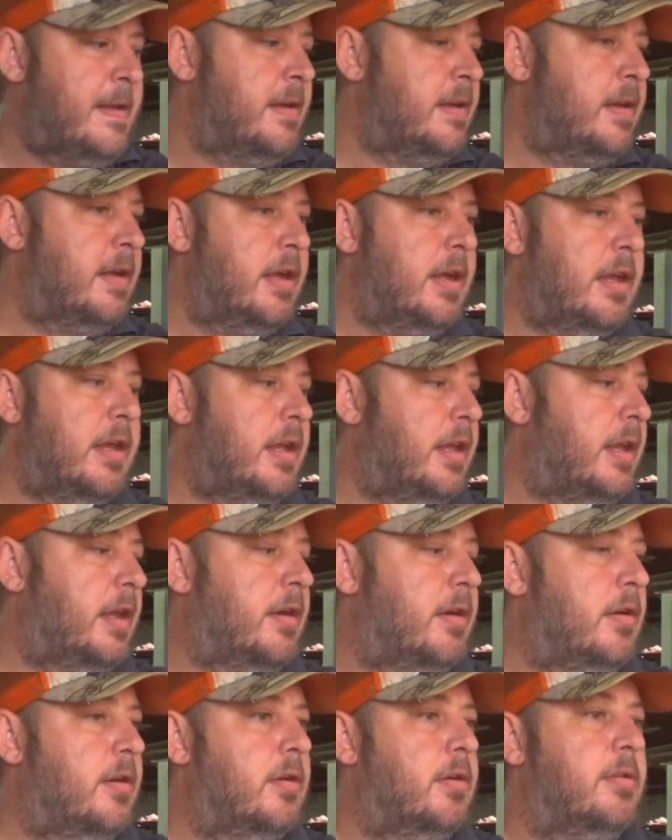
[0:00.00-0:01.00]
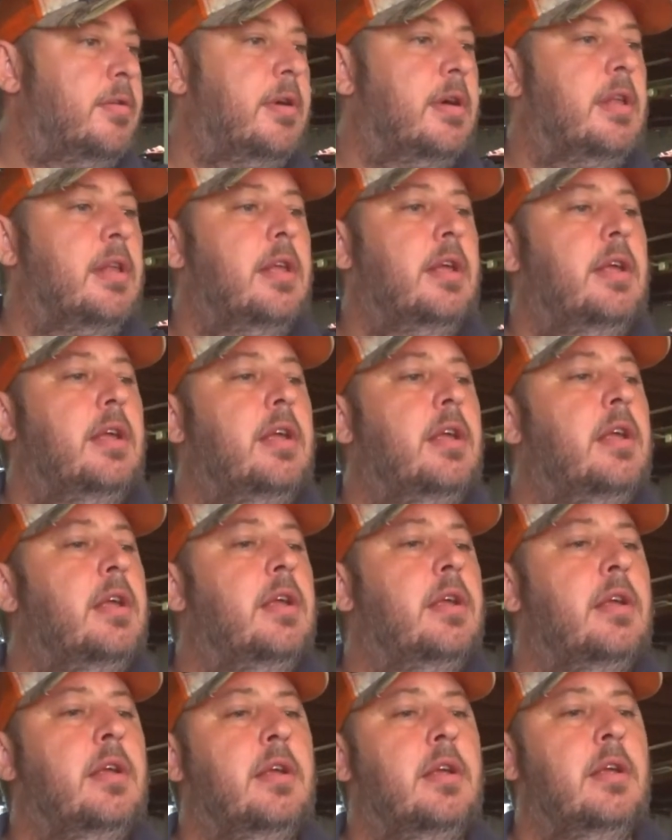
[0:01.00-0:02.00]
And now I'll quickly
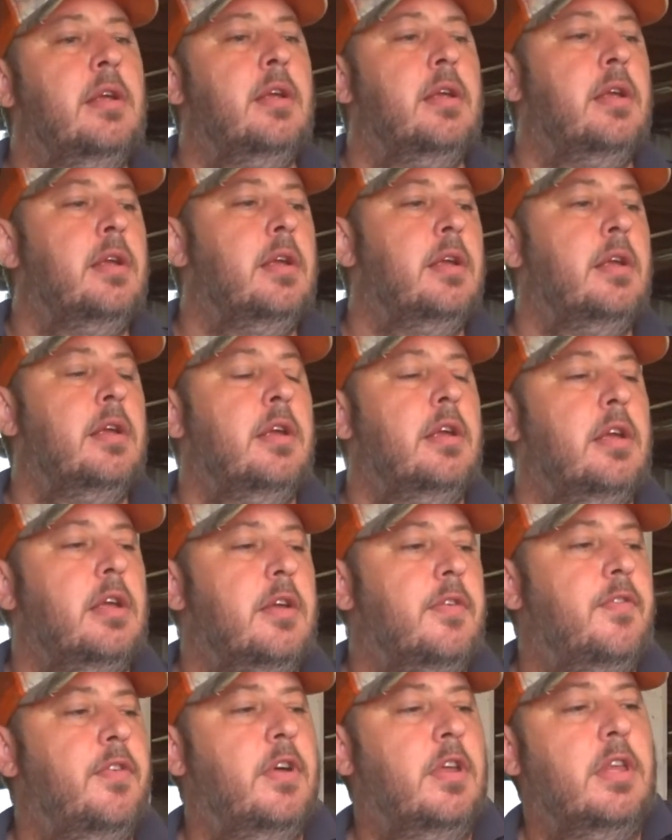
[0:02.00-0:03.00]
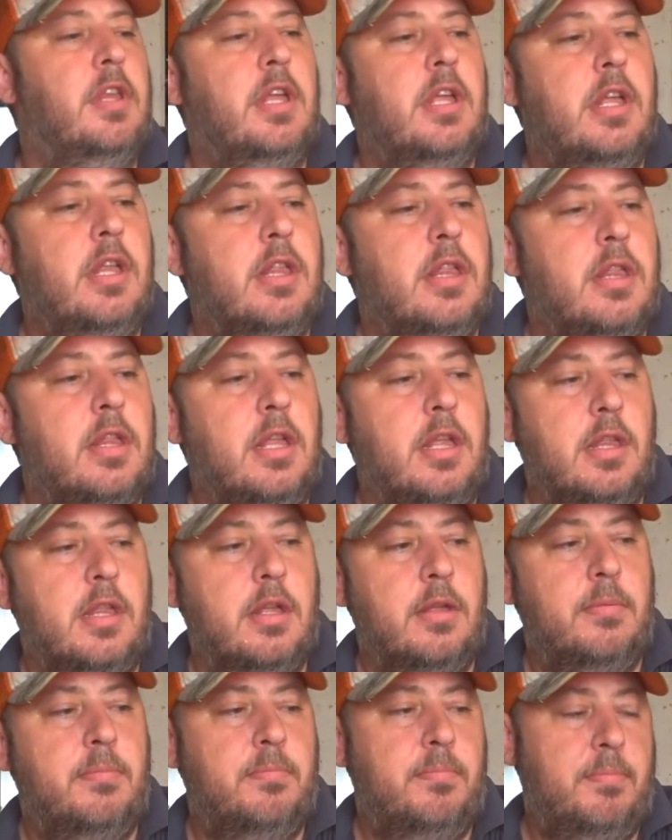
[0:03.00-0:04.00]
convert these. These
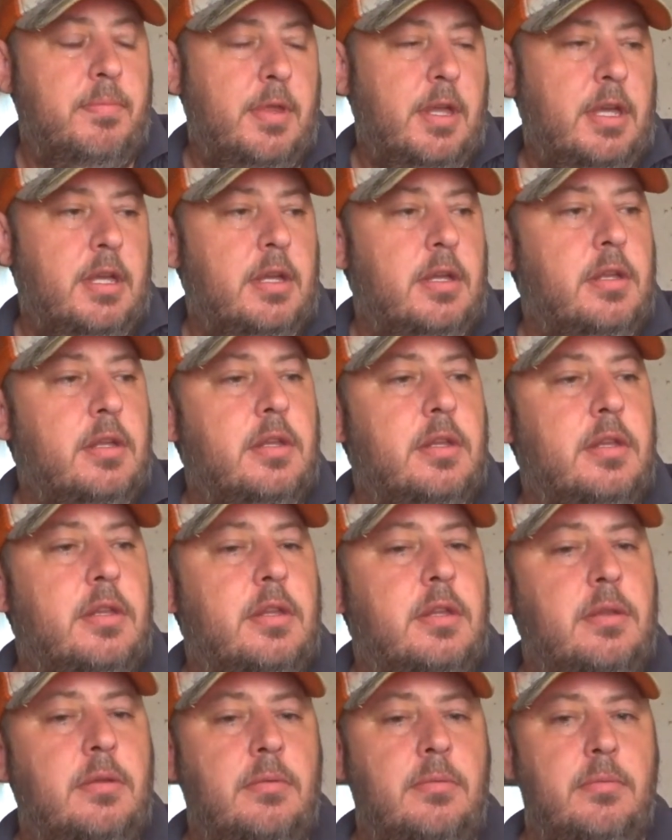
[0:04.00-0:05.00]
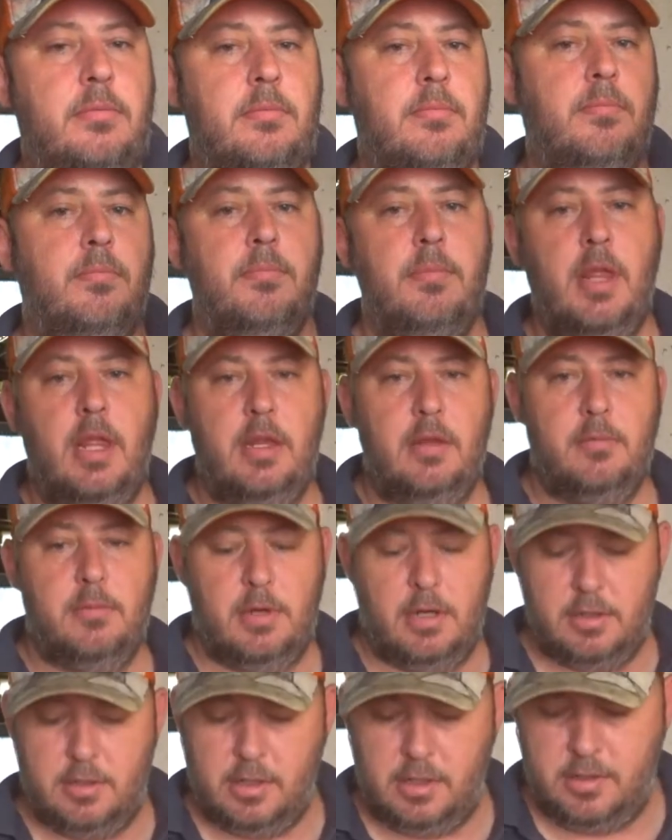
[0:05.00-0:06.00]
are thicker than the
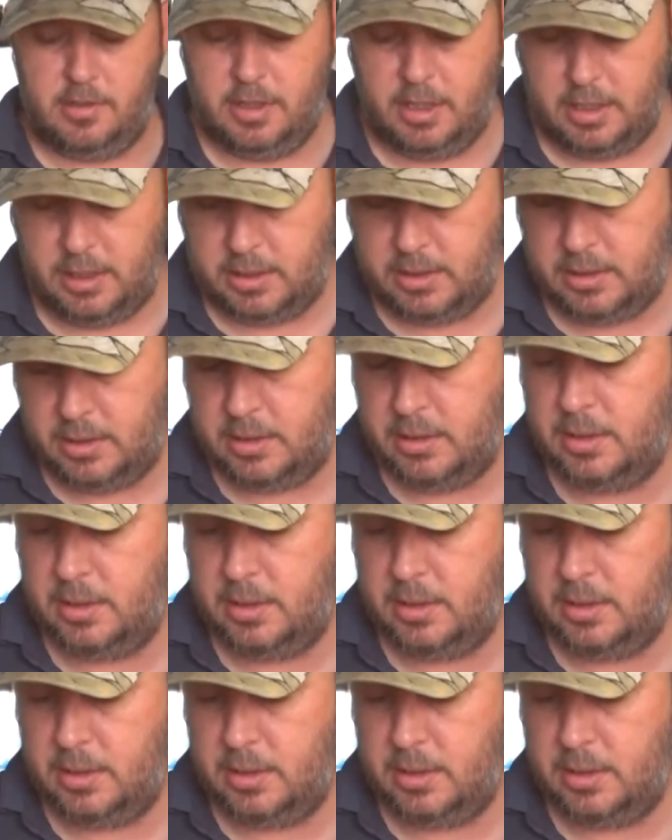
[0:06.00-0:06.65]
one I just checked,